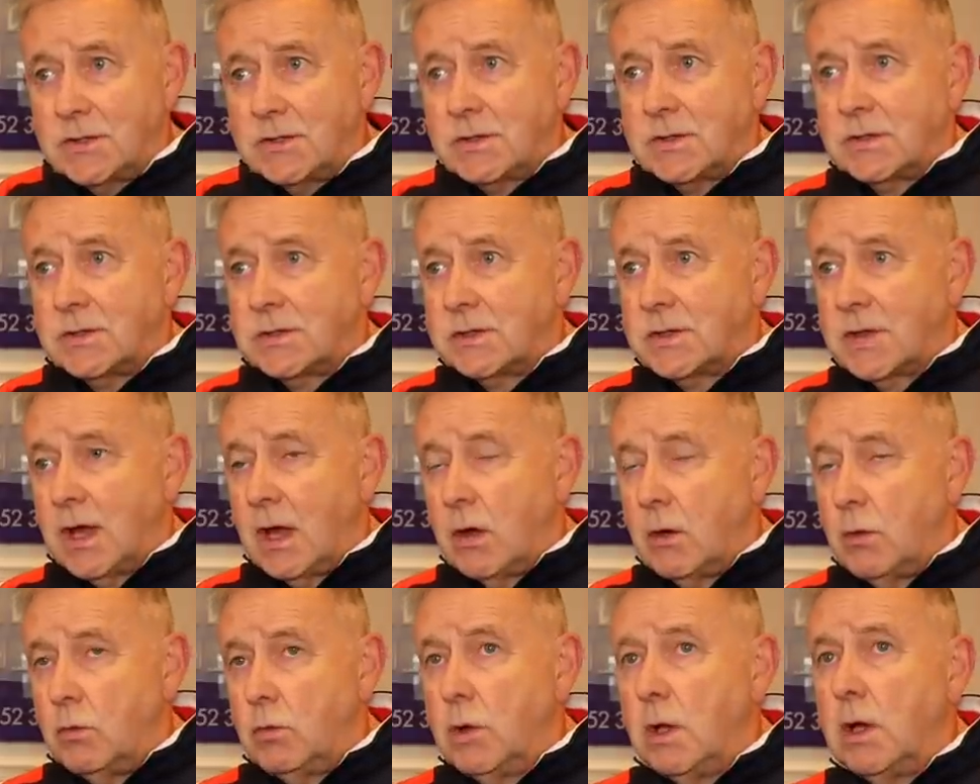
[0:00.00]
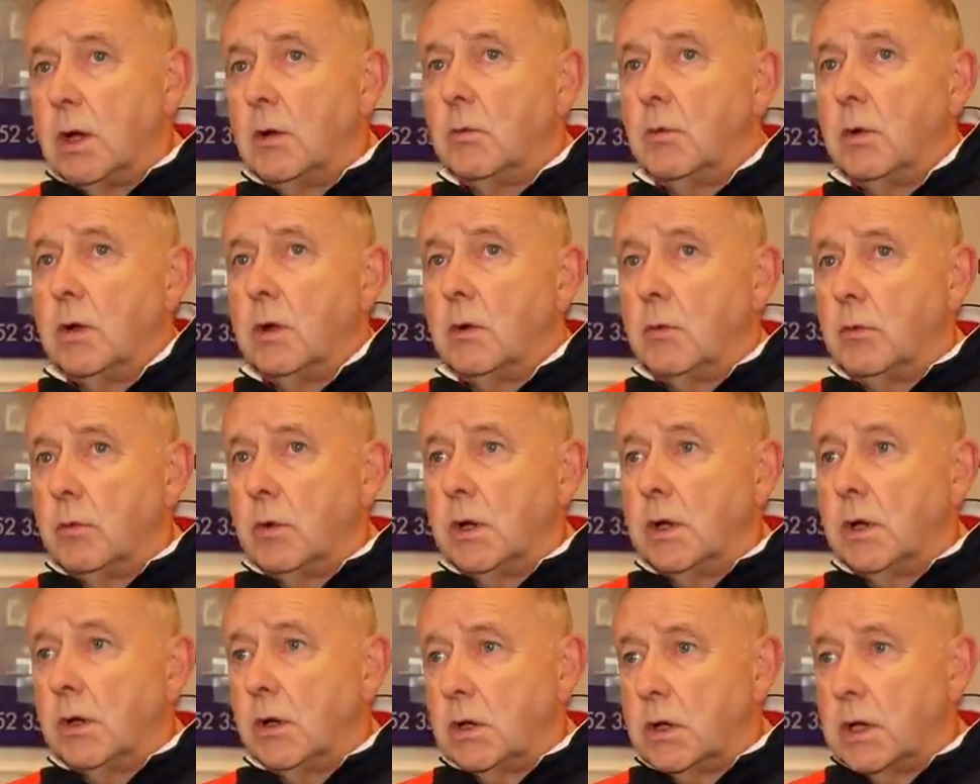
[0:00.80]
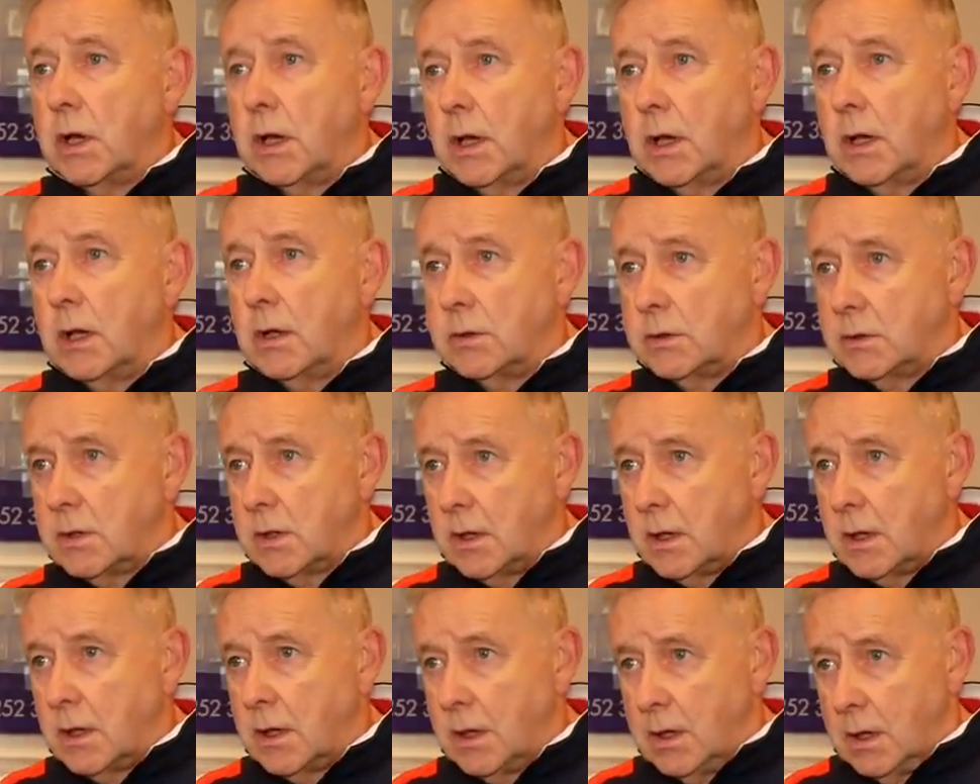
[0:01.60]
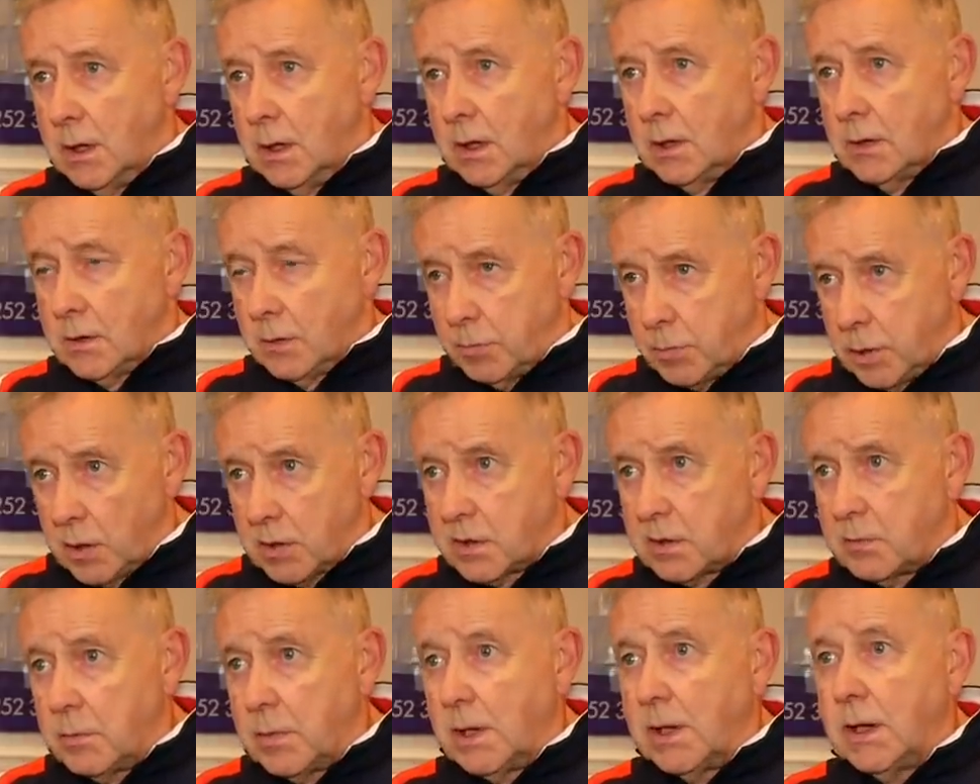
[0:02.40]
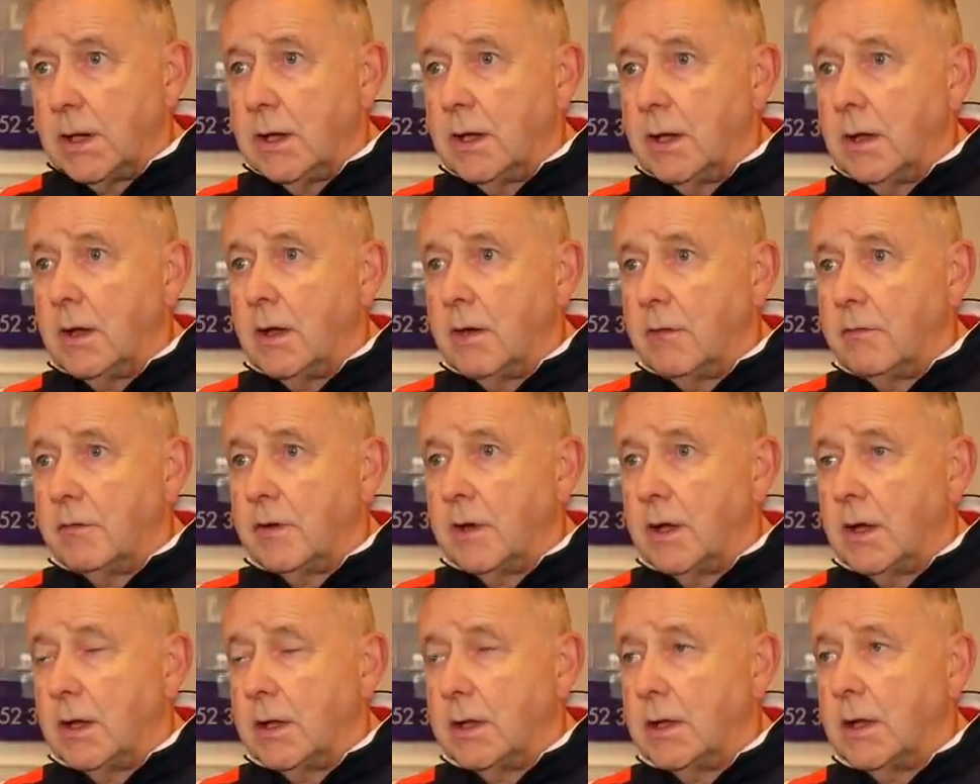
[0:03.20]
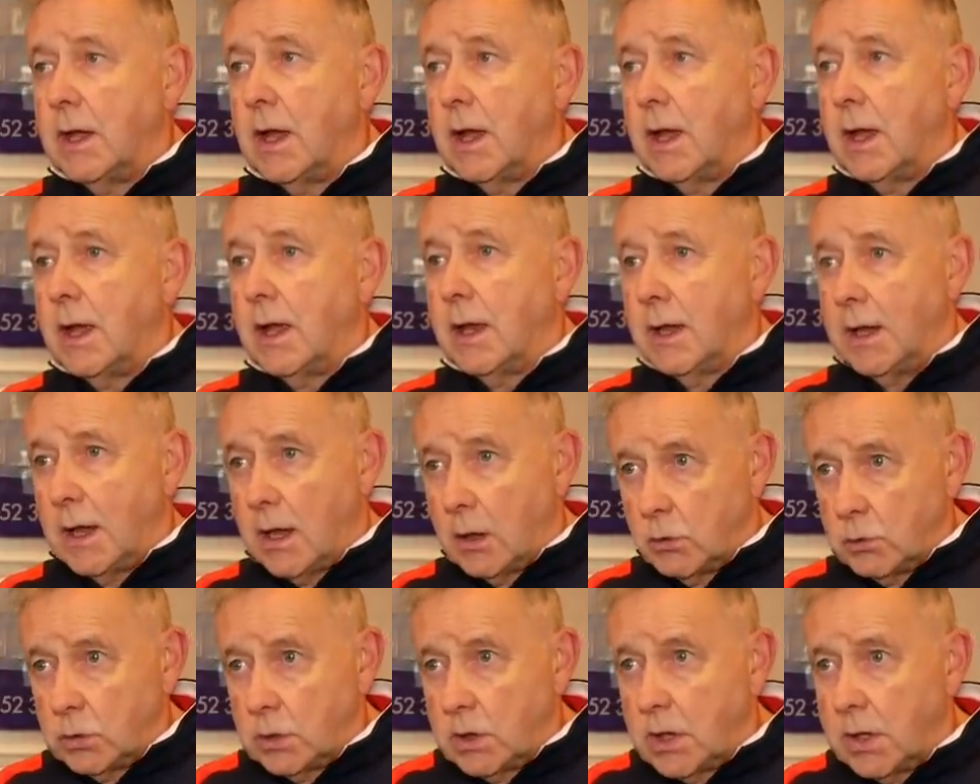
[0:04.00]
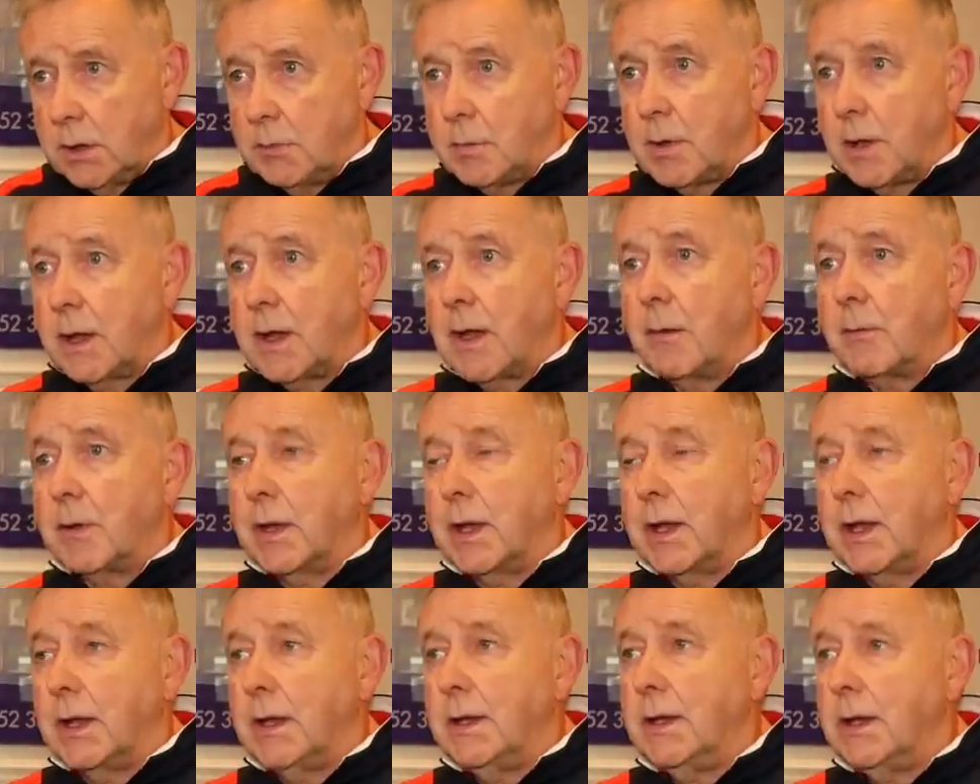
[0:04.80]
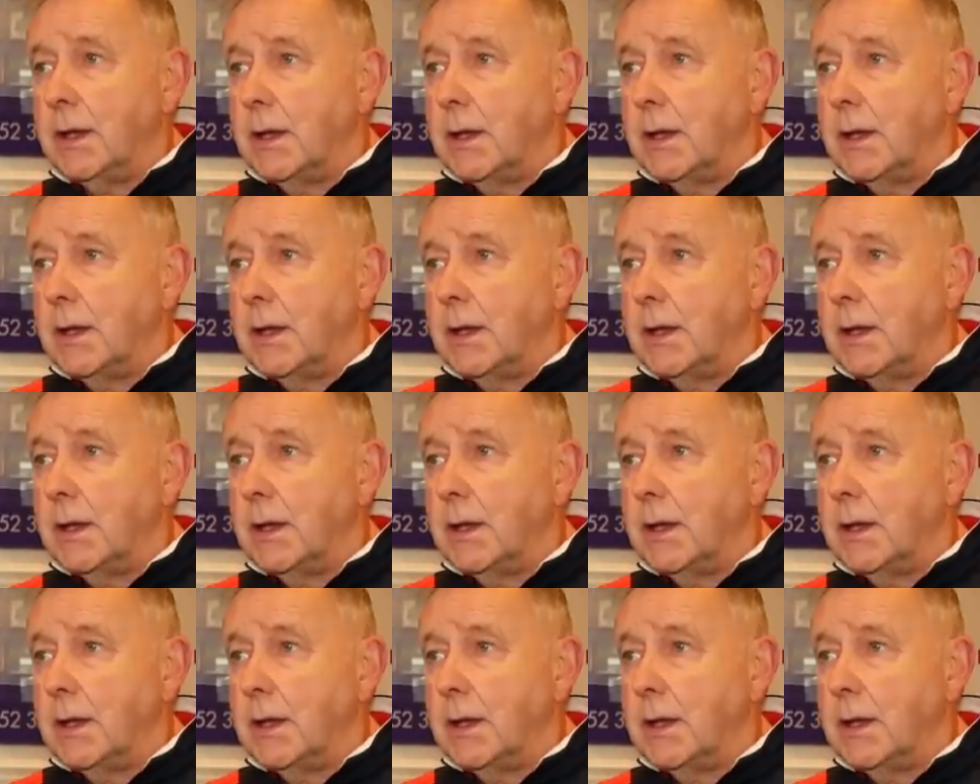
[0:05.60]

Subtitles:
So we're looking at the possibility of a lone keeper coming in.